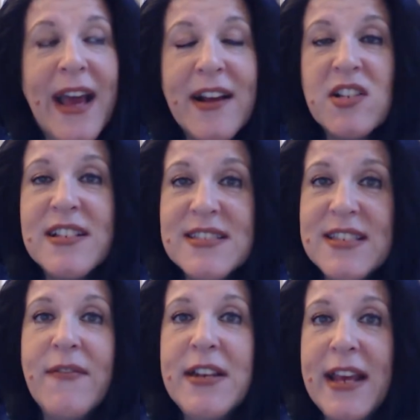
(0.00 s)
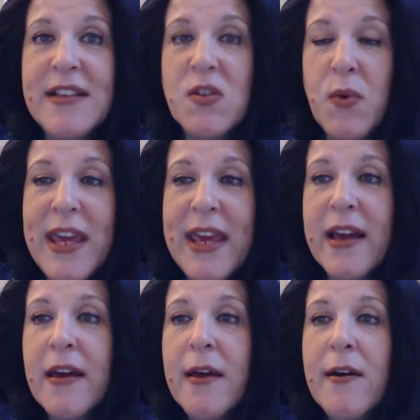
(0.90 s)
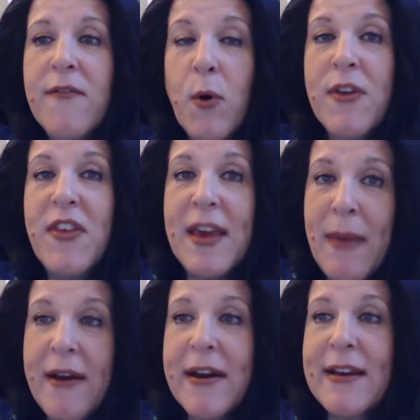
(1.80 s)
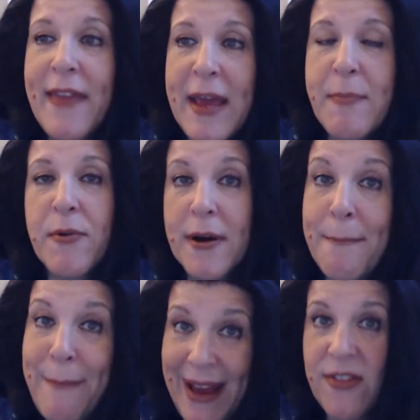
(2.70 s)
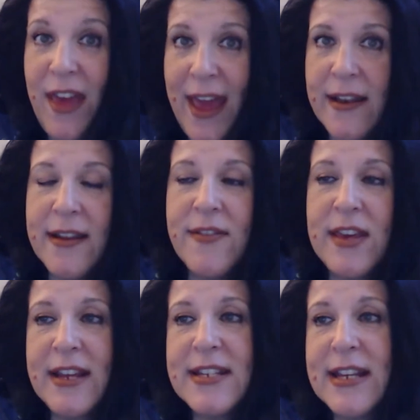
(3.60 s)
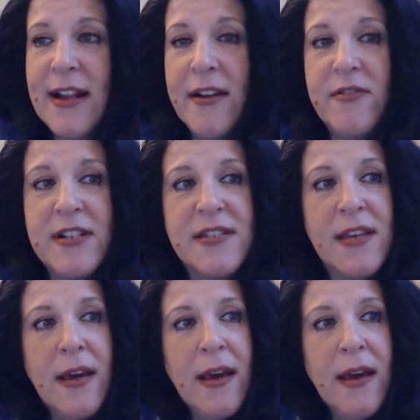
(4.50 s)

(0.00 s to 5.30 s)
actually 7 days a week for the American laborer back then in the 1800s.